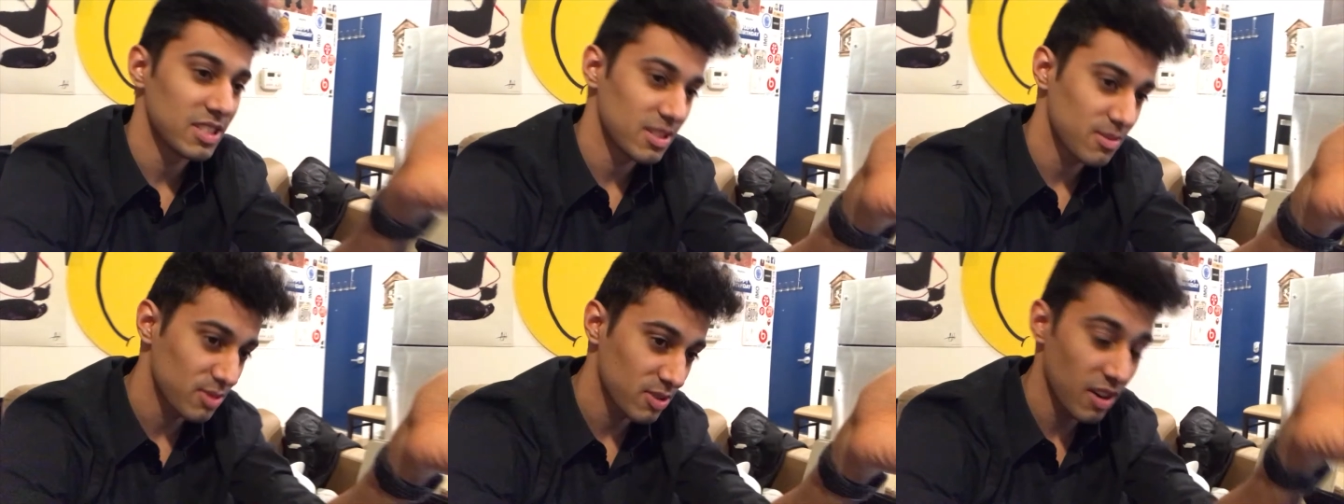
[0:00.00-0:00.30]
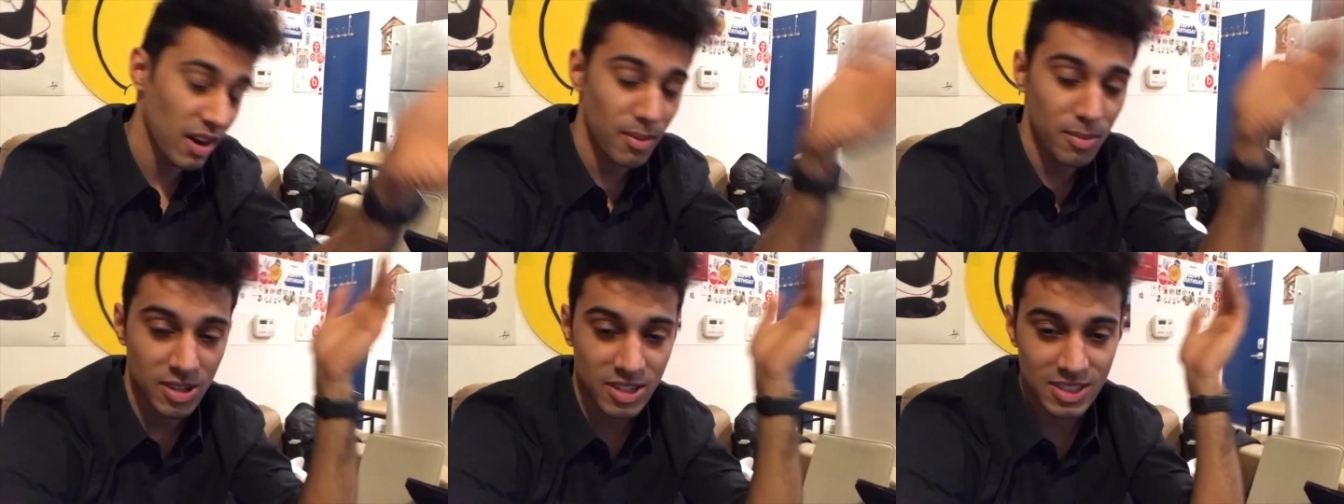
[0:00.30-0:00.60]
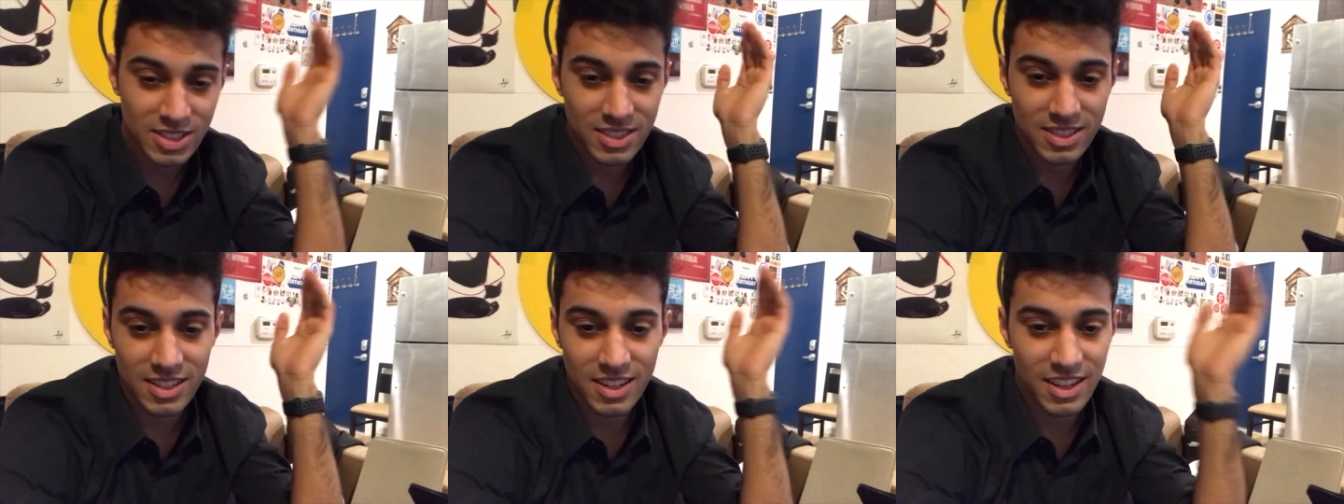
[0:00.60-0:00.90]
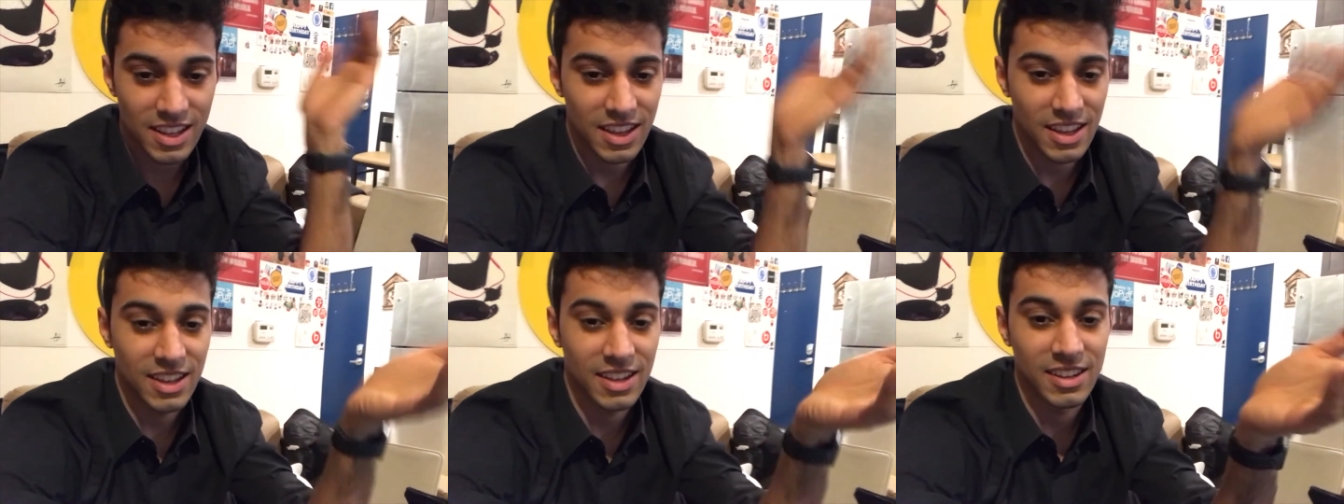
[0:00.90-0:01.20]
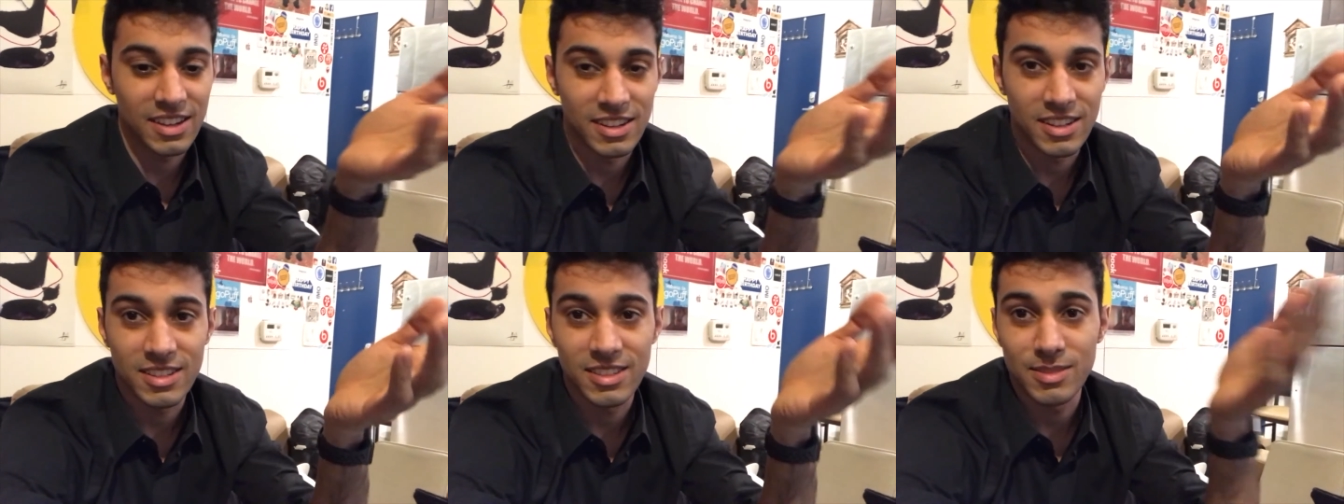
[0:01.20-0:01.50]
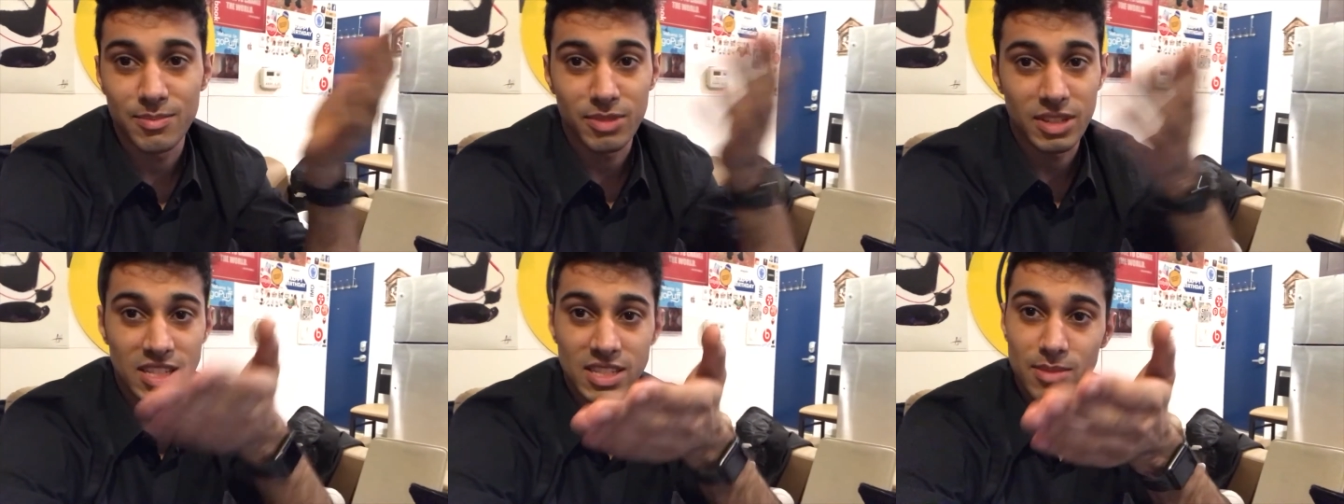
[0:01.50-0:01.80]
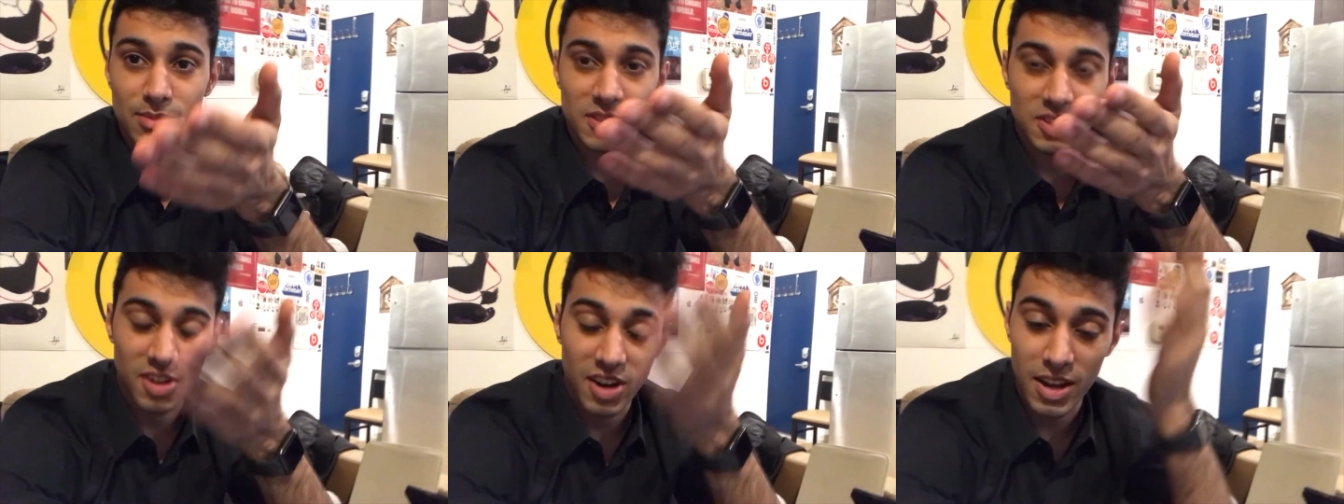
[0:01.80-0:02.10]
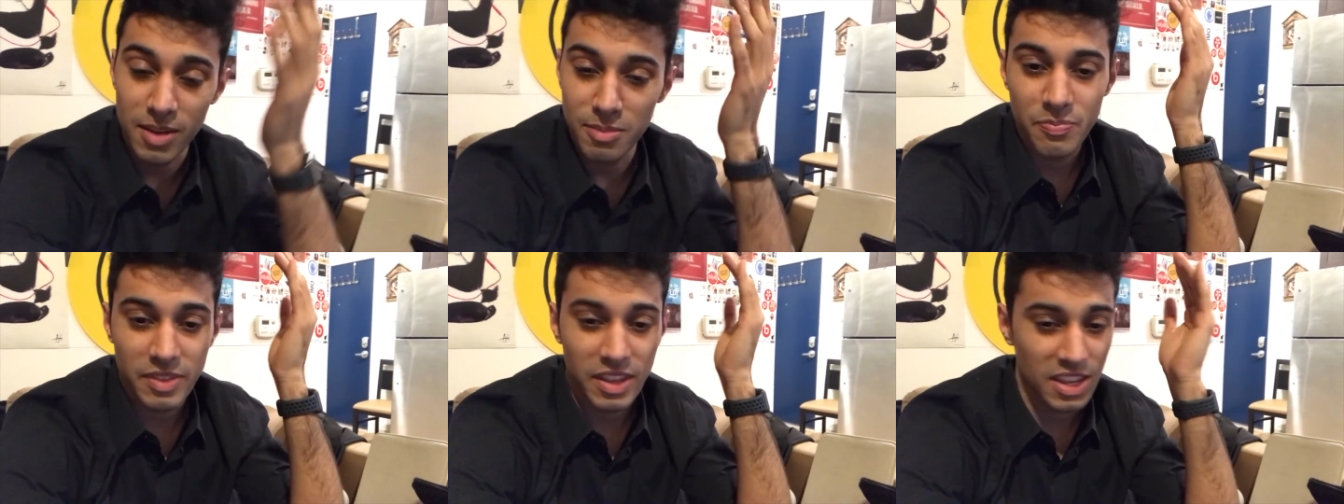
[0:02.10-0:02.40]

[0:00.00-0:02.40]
subscribers, and please subscribe,